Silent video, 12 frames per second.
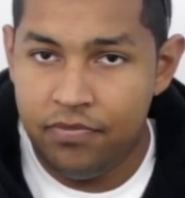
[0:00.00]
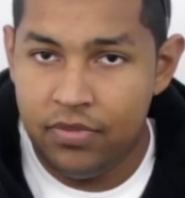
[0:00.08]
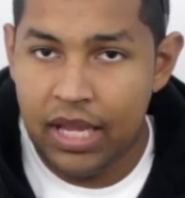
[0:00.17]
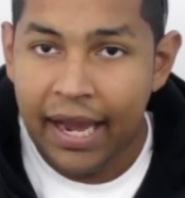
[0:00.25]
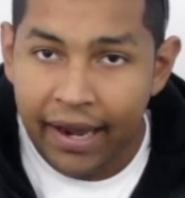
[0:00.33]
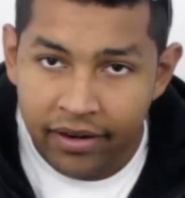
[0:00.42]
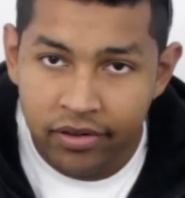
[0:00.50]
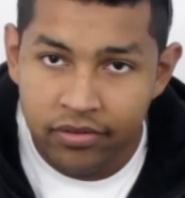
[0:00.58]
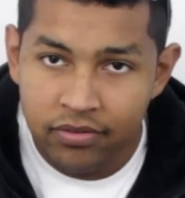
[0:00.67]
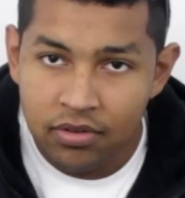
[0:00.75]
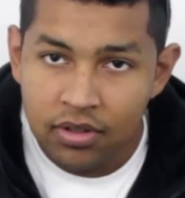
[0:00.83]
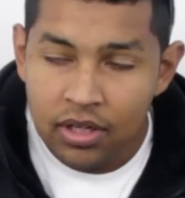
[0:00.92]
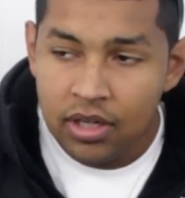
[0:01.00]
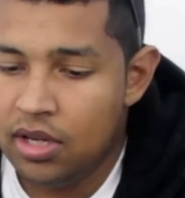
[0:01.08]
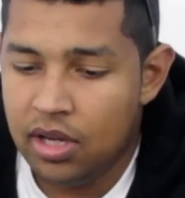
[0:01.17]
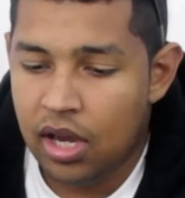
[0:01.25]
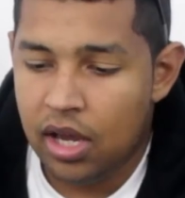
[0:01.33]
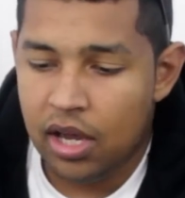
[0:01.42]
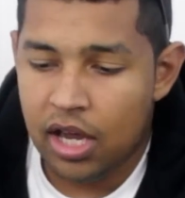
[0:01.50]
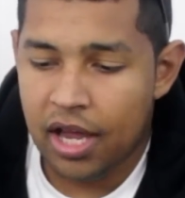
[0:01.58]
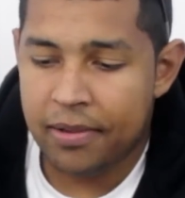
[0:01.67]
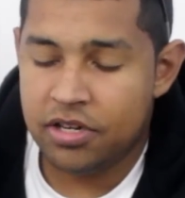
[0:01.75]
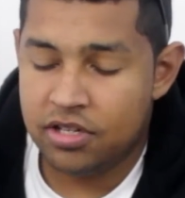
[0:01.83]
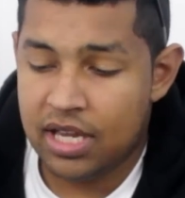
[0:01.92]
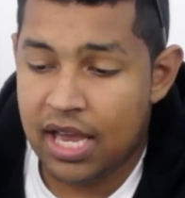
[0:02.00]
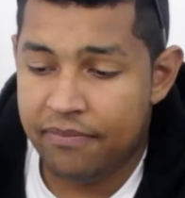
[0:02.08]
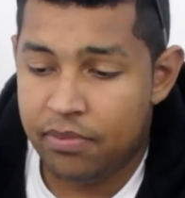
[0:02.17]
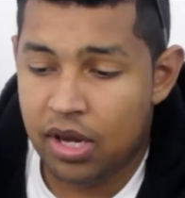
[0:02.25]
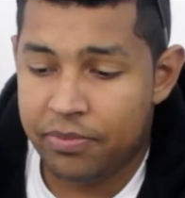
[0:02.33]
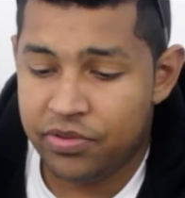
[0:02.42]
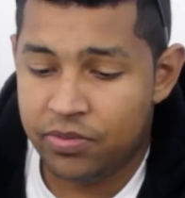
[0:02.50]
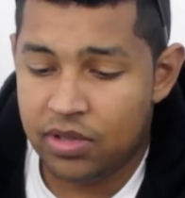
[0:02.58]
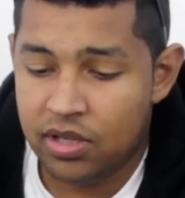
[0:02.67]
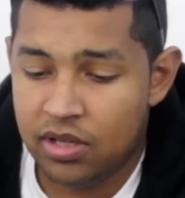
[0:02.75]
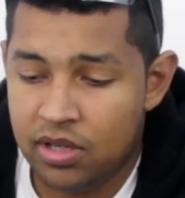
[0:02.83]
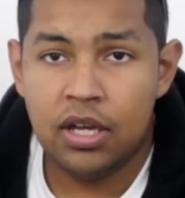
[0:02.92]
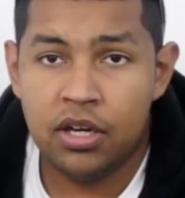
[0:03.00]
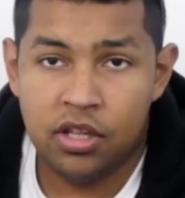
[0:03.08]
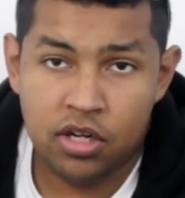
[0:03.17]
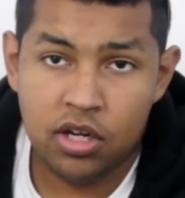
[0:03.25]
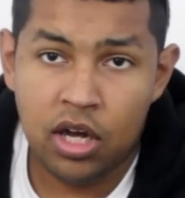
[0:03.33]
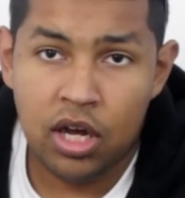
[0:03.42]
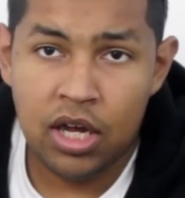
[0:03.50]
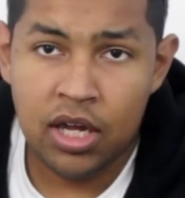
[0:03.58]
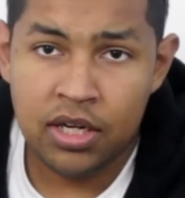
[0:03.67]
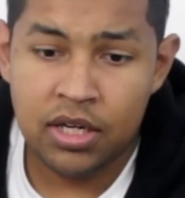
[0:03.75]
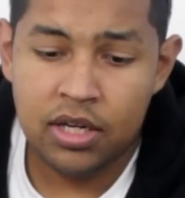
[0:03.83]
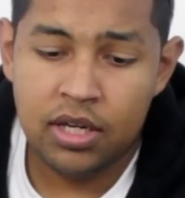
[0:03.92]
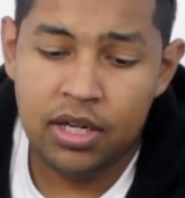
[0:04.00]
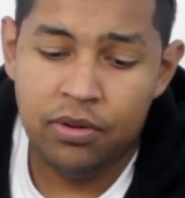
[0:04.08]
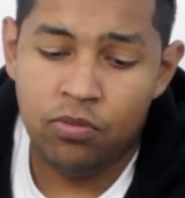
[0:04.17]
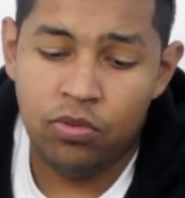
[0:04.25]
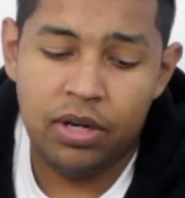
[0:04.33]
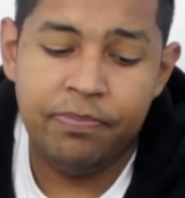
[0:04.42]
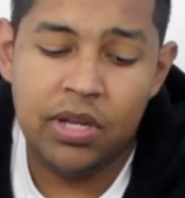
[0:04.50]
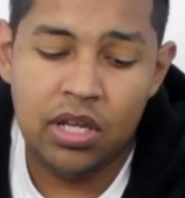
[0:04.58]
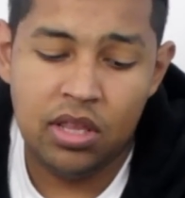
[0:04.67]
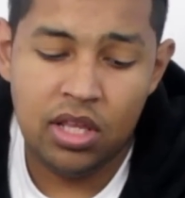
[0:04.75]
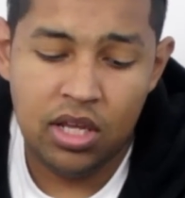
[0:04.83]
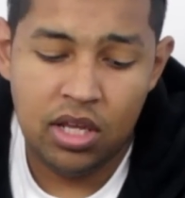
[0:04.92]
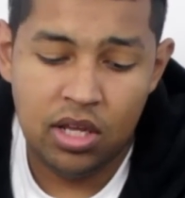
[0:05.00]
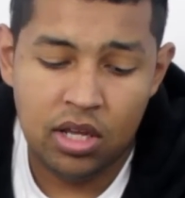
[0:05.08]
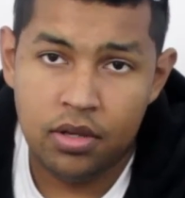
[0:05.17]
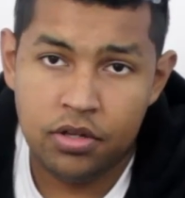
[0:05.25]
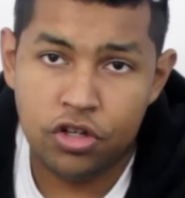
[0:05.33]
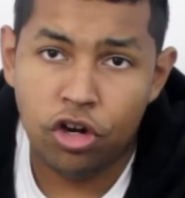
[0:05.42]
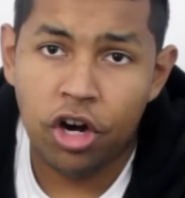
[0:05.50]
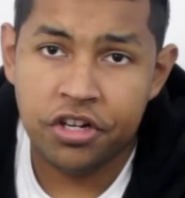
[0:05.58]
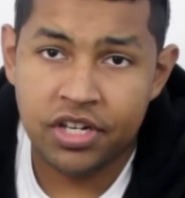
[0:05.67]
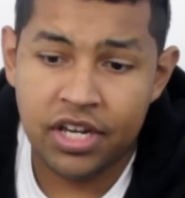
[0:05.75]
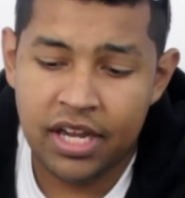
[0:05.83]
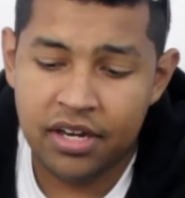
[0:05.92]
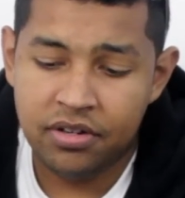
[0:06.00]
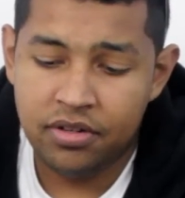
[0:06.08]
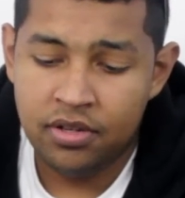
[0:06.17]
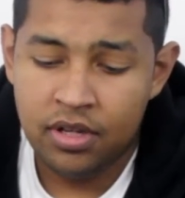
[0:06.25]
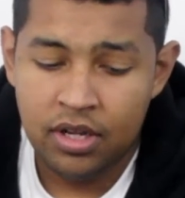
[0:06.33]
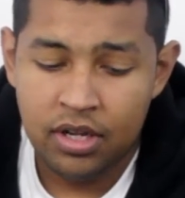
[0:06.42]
that I just have problems with it. Another con would be the charging handle.